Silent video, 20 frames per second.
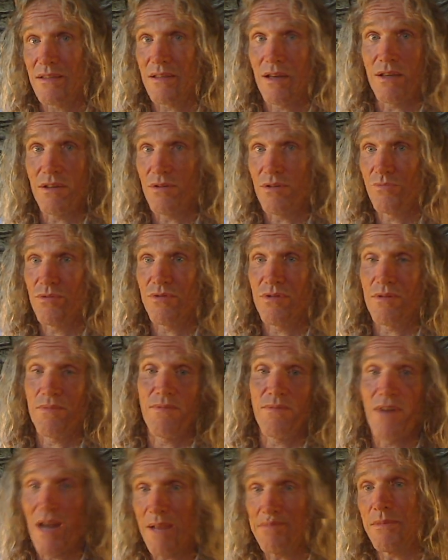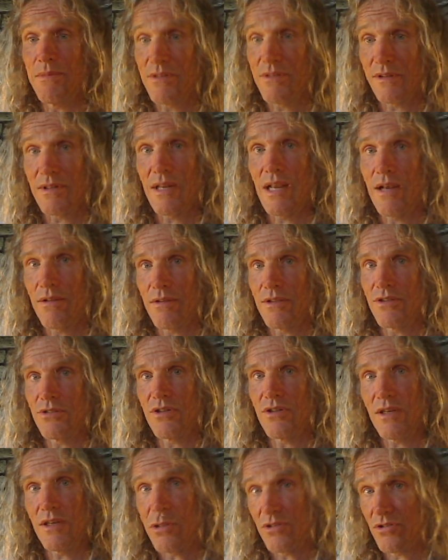I used Feynman's
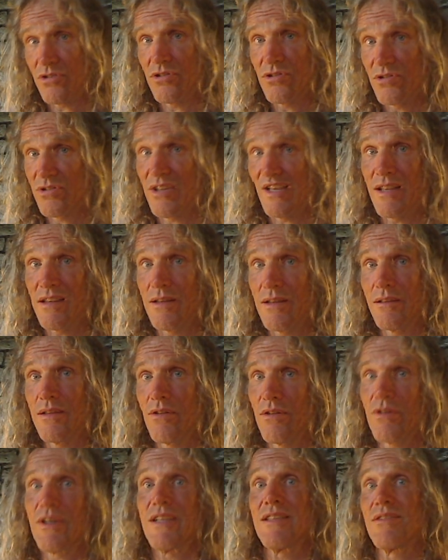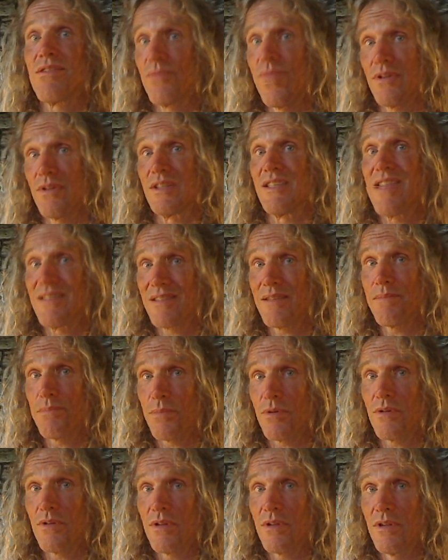analogy. I just said, look, it's really
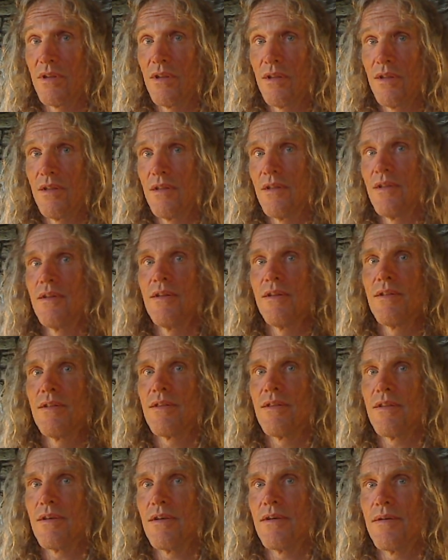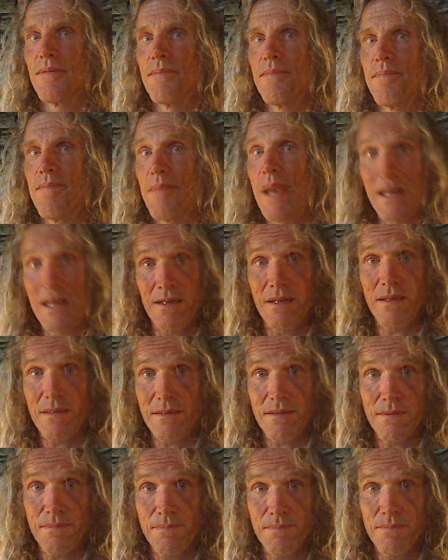simple, the
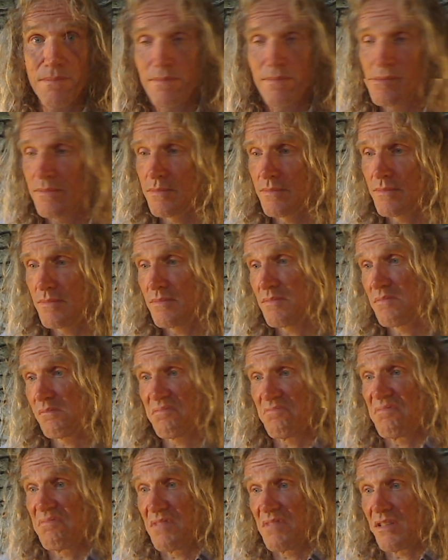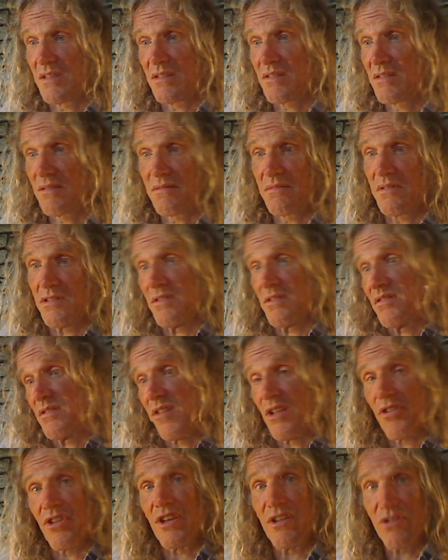mechanism. There's
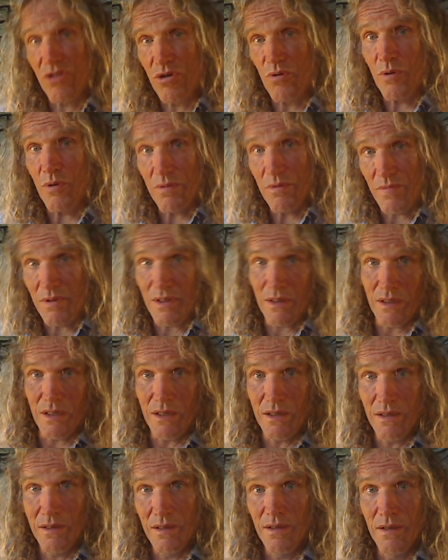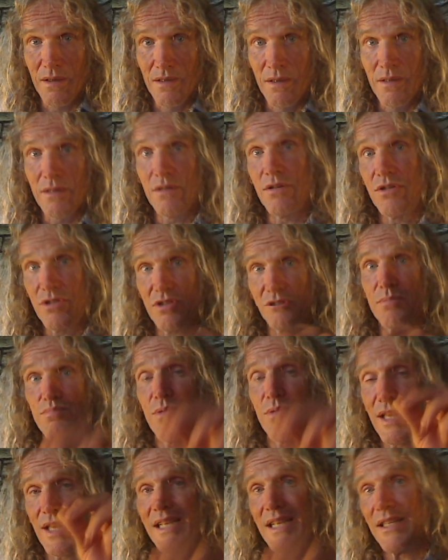nothing to it, really. You're just
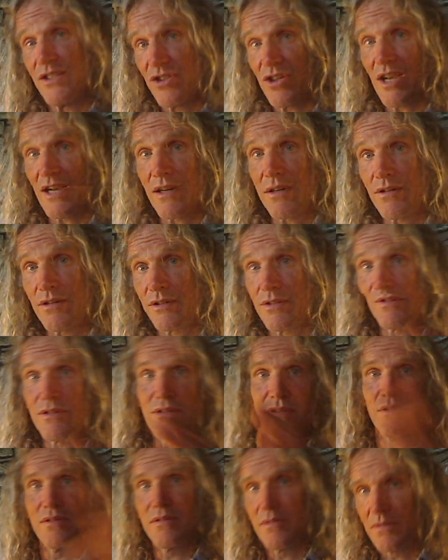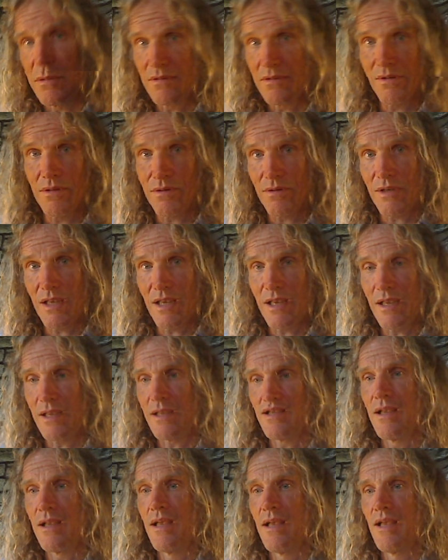playing checkers,
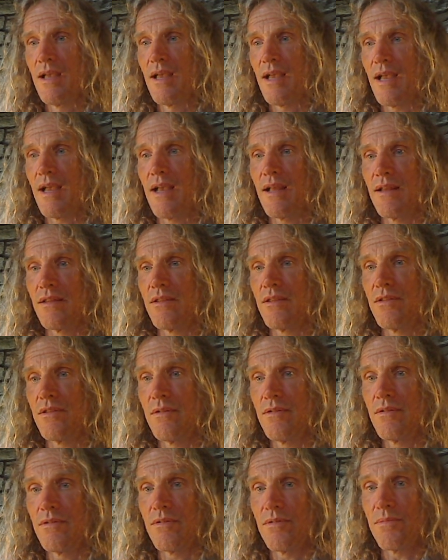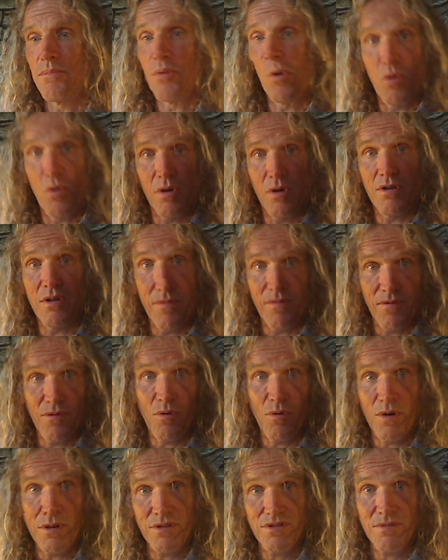okay? And the board, the
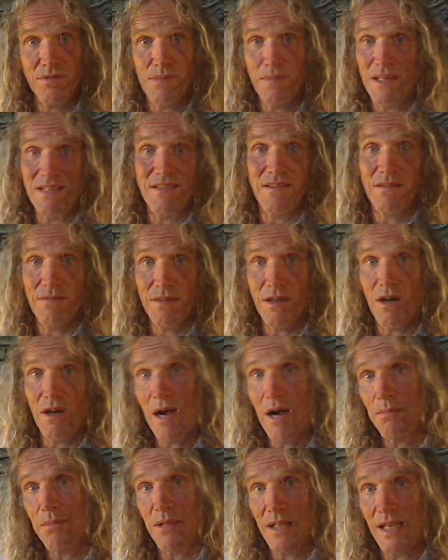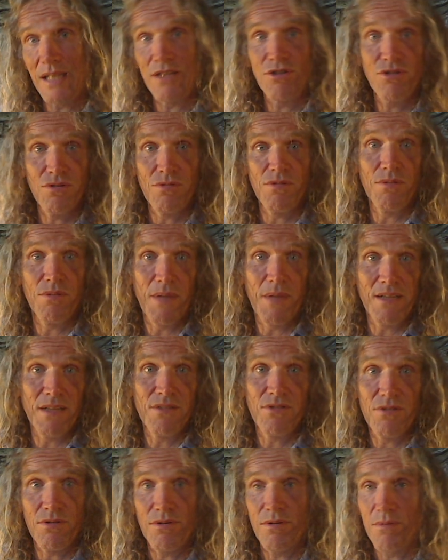force, basically obligates you to make
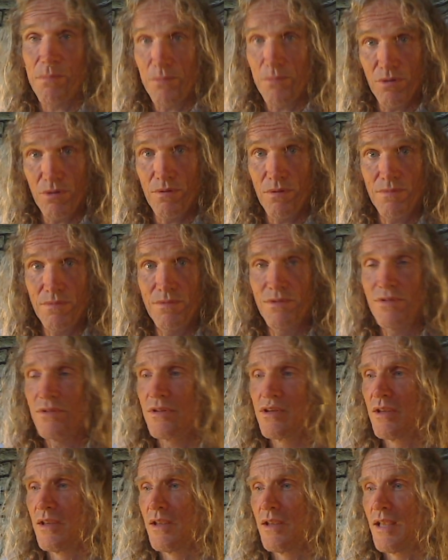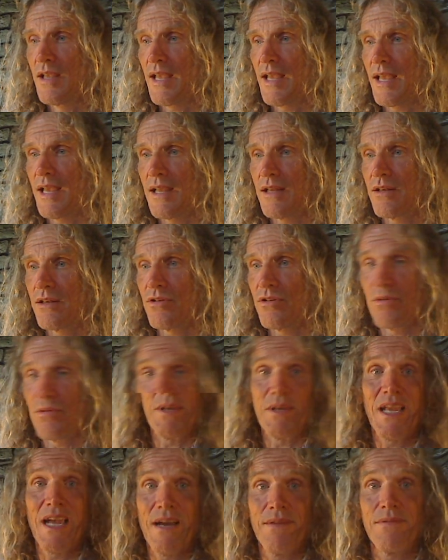certain moves, and you
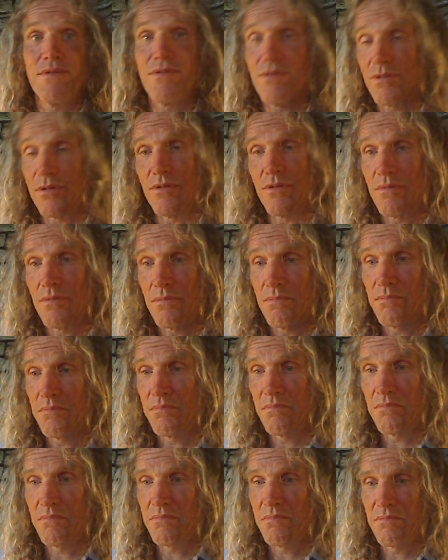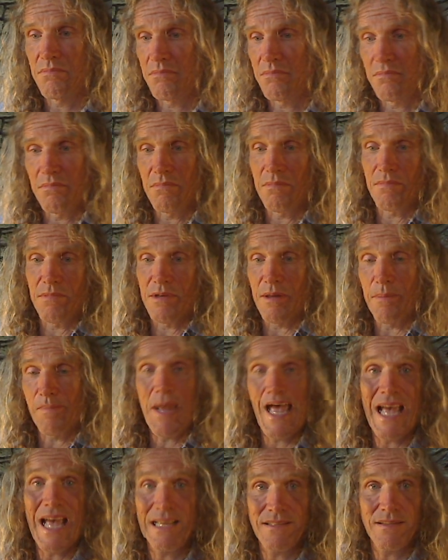only have certain
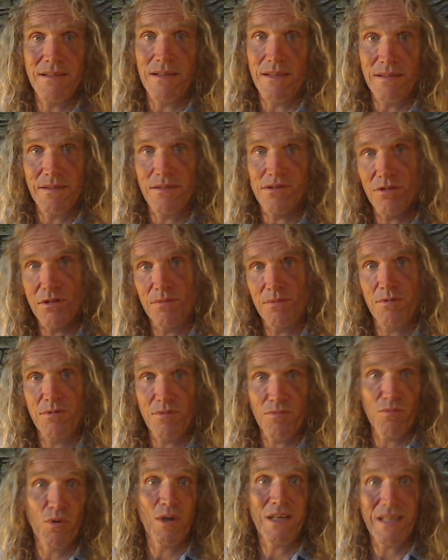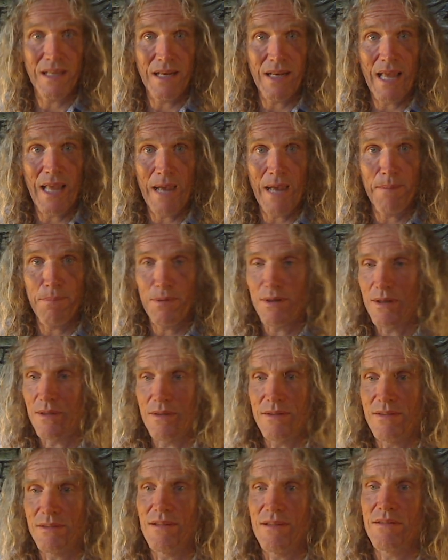capacities in terms of what can happen, in
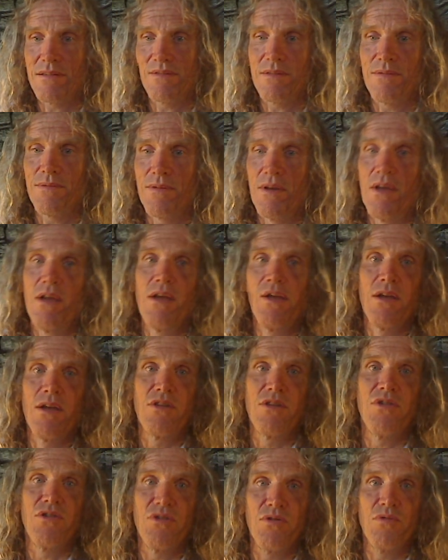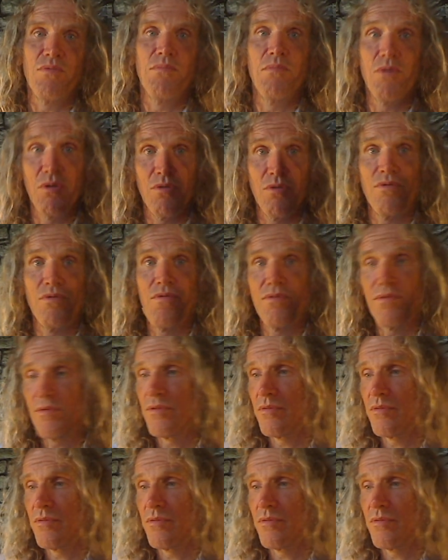the sense of you move